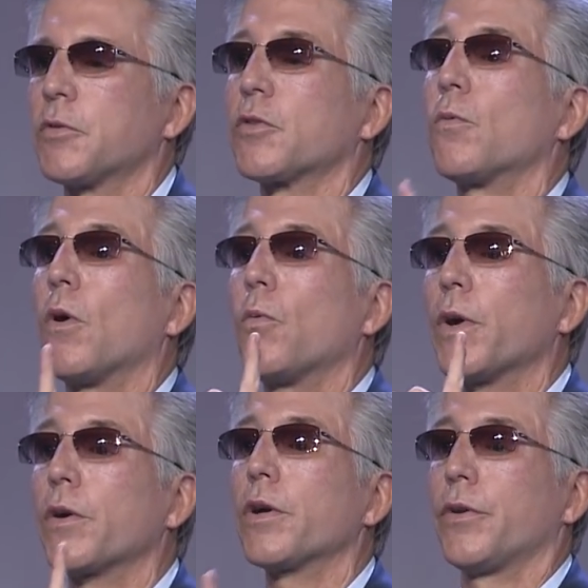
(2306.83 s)
So what
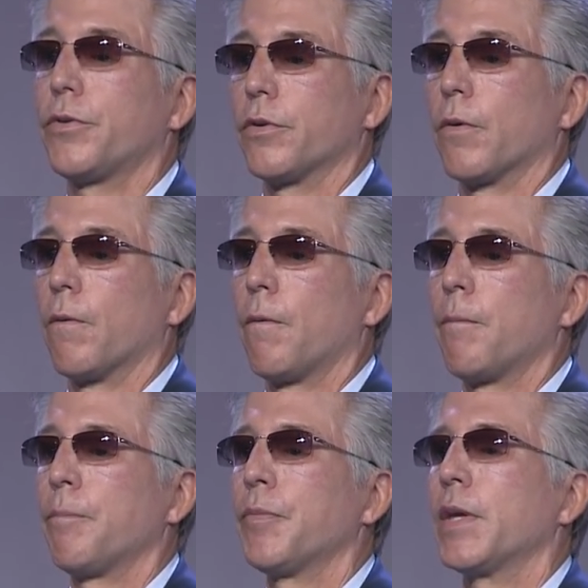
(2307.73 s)
we're going to do
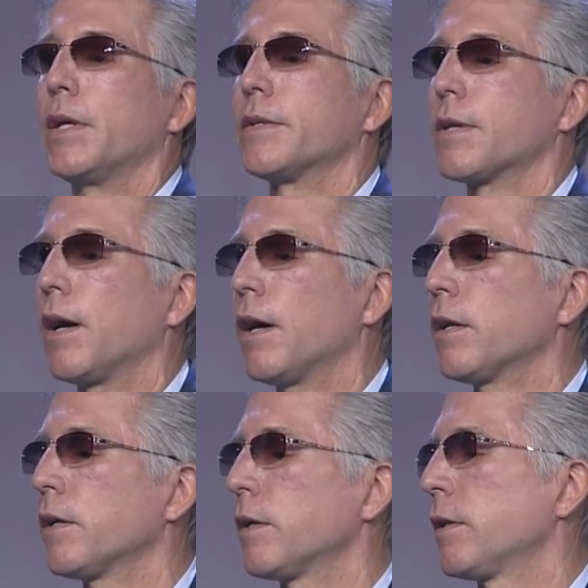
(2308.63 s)
is
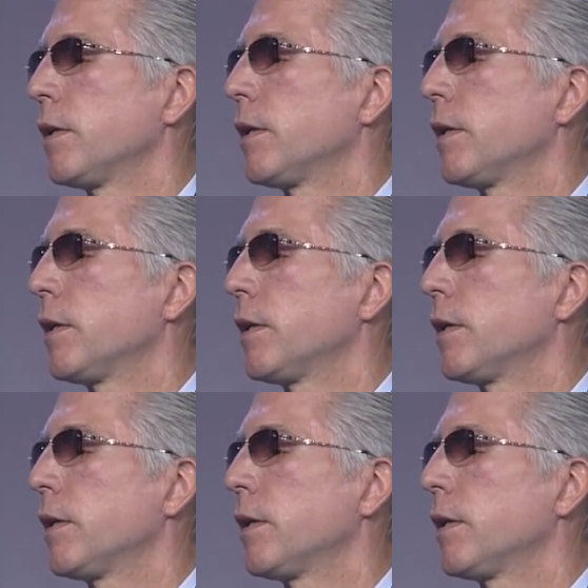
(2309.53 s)
HANA